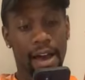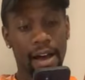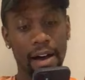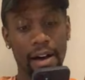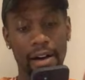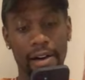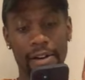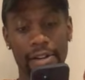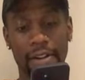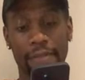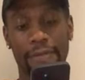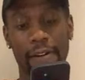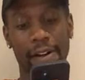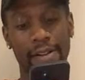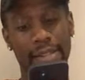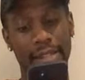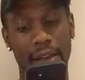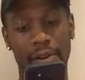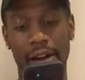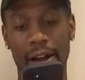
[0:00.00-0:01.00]
The
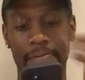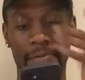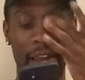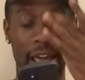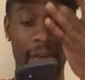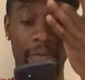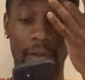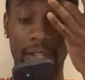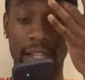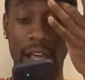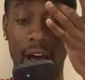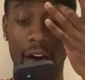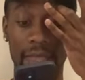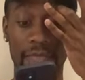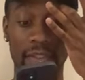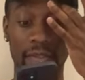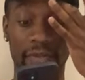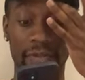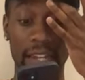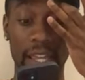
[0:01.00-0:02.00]
first song I played was
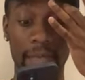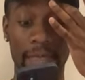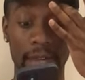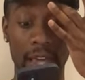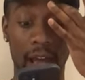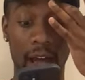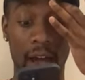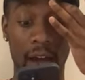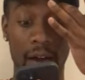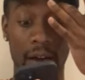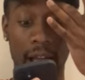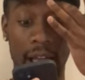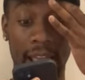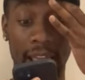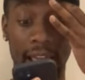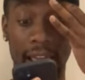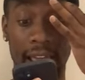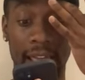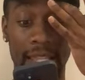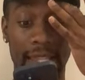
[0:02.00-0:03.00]
Off the Flip, y'all,
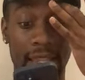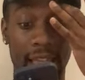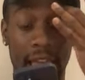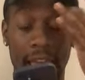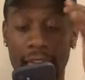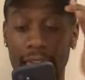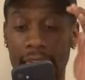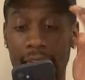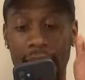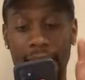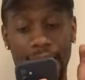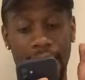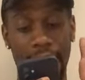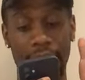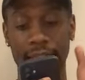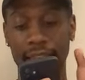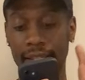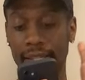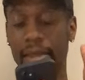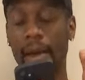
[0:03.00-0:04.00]
and
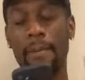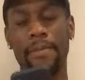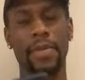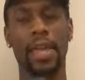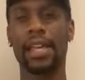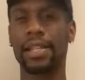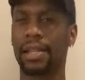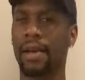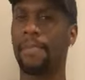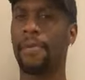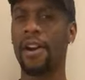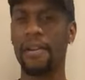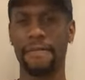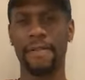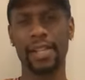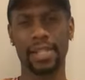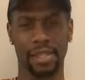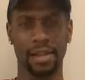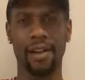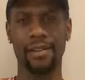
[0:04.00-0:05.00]
it's a
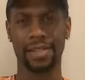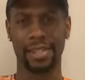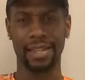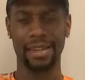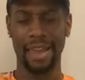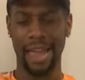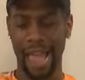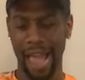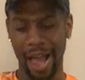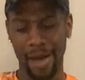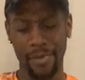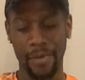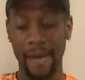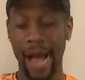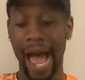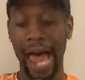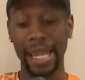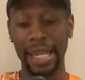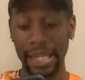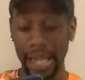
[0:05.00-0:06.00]
perfect start to the album.
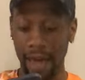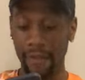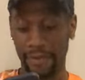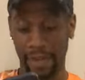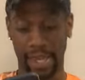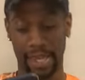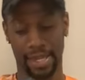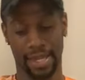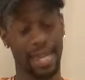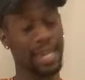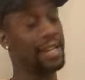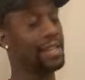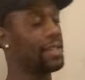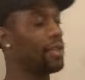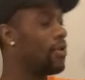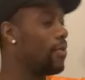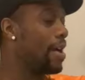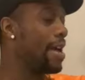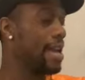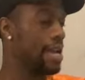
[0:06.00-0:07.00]
I love it. Get into
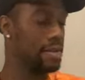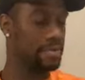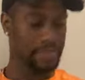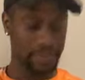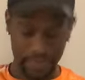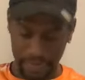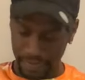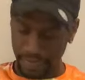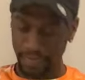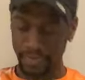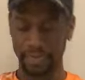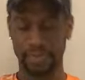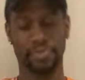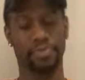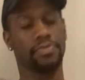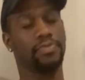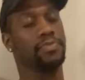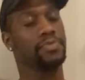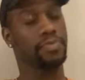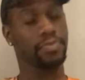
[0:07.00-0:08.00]
it. It's off the rip, it's
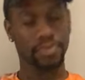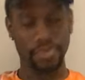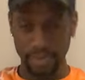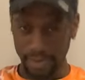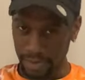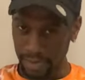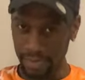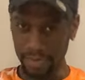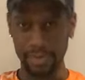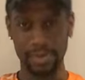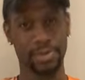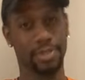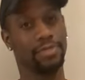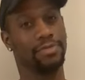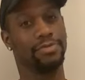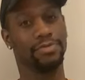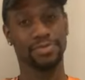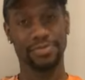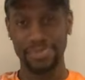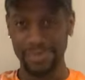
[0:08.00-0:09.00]
off the rip, it's
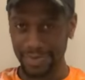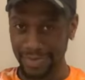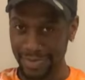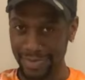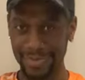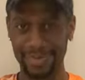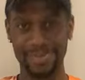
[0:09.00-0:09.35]
off the rip.